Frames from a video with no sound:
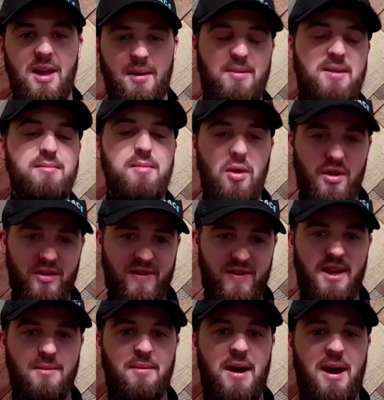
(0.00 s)
be
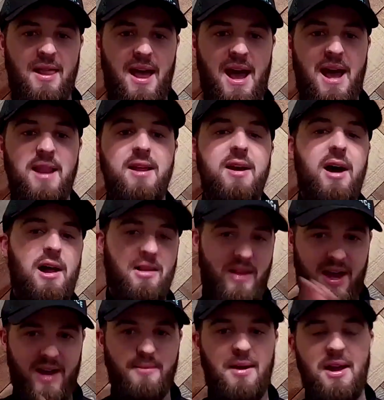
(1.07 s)
motivated by that,
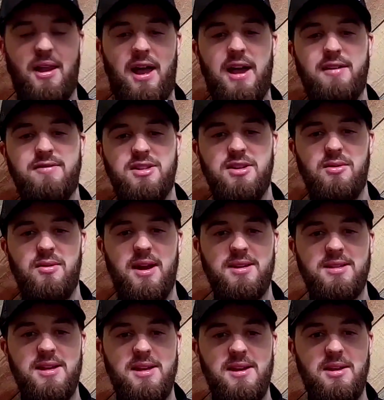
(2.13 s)
align my life to it,
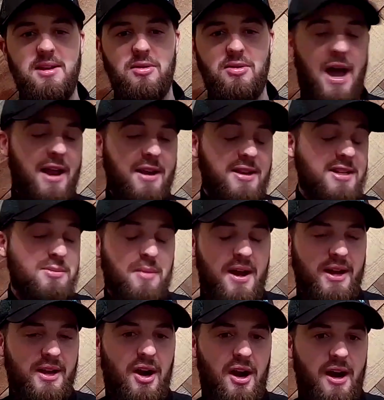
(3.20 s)
that is my
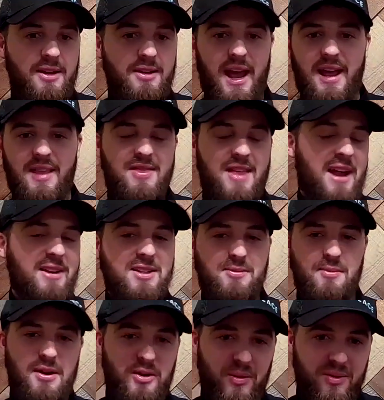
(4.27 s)
God, and that is
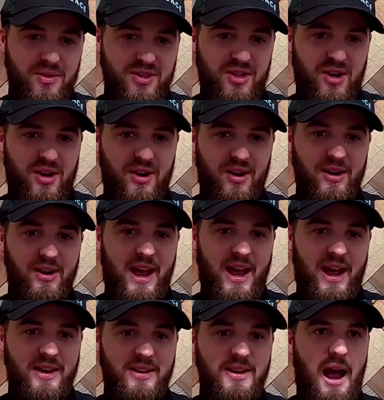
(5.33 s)
my North Star.
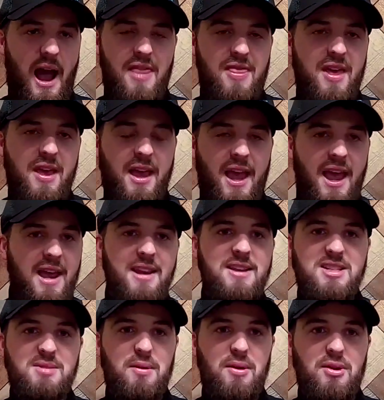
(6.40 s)
And I think any
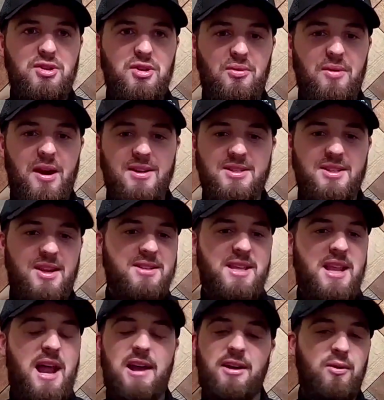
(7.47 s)
spiritual renaissance
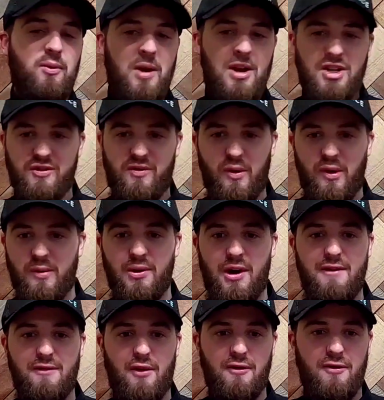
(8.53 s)
that I could wish for or
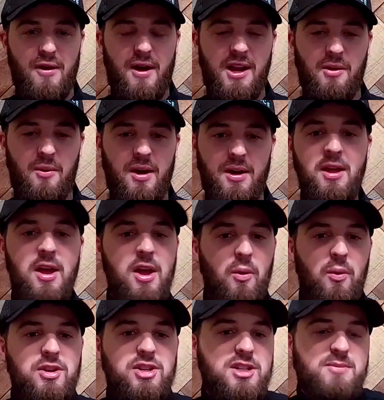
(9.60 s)
pray for anyone
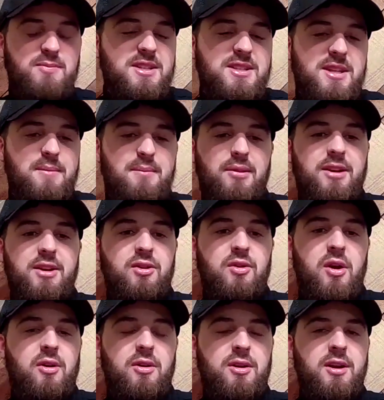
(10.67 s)
would just be simply to
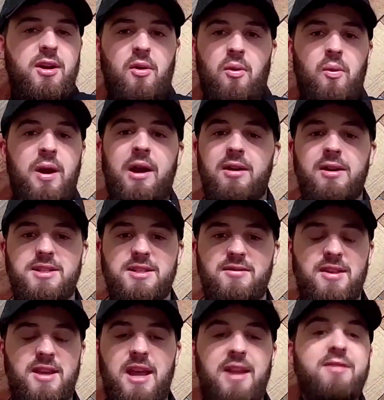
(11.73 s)
grow in an awareness of
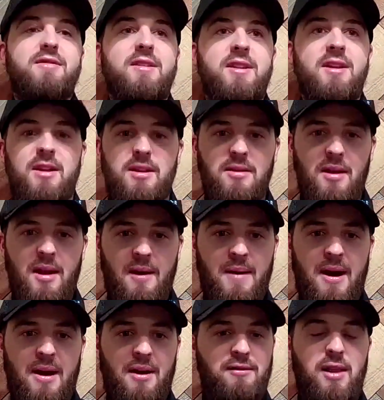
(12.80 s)
the infinite
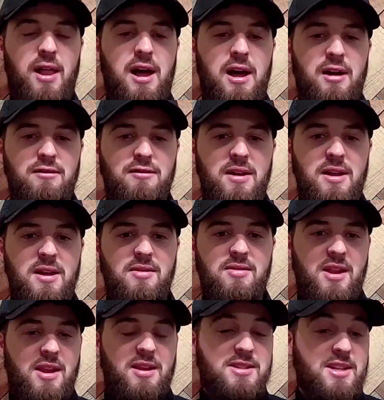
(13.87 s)
amount of love
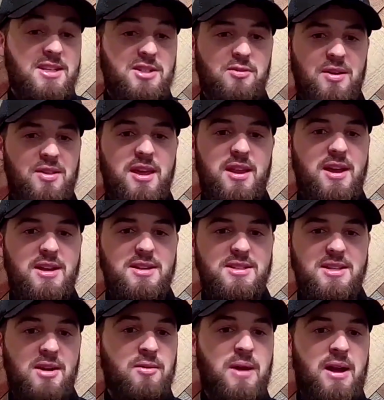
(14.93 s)
that exists within us
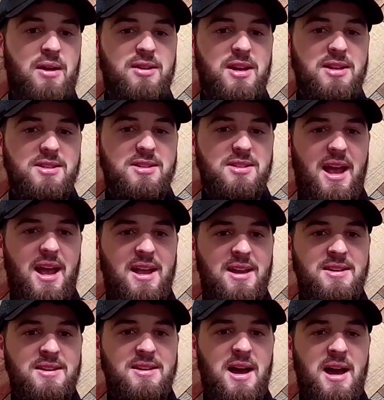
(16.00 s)
and around us,
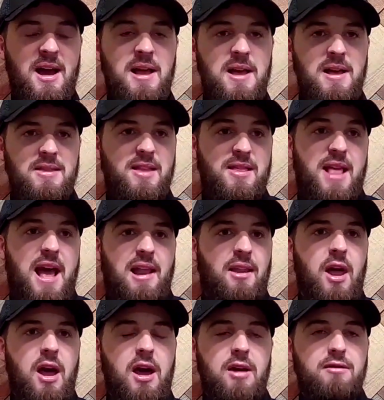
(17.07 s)
and that
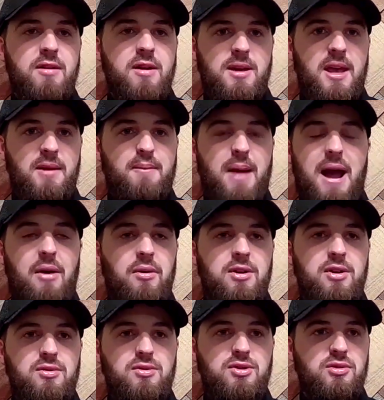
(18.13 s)
love can power
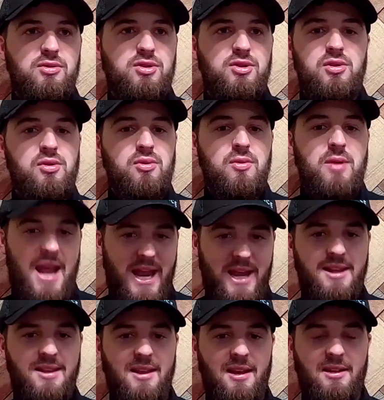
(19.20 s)
you to do
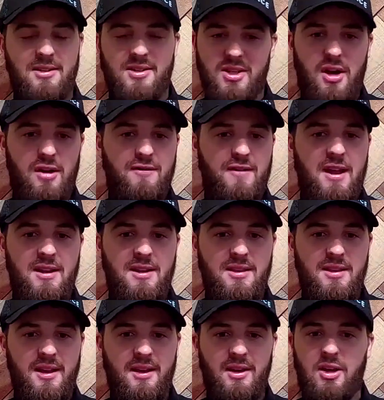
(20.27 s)
anything, solve
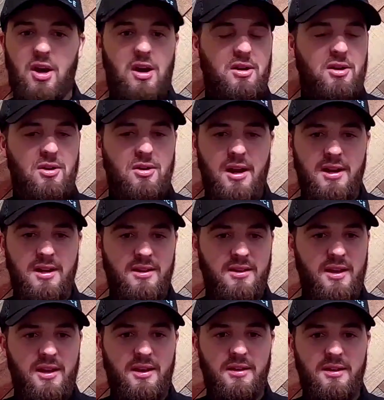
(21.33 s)
anything, conquer
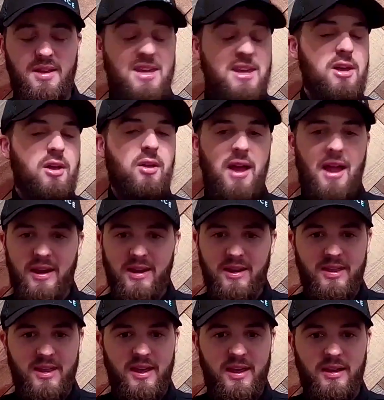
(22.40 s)
anything, heal
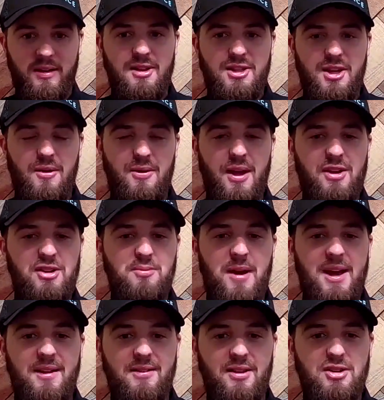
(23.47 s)
anything. So there's
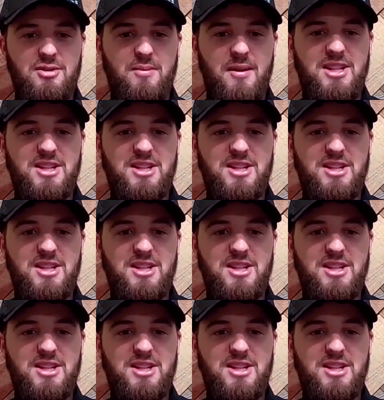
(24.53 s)
my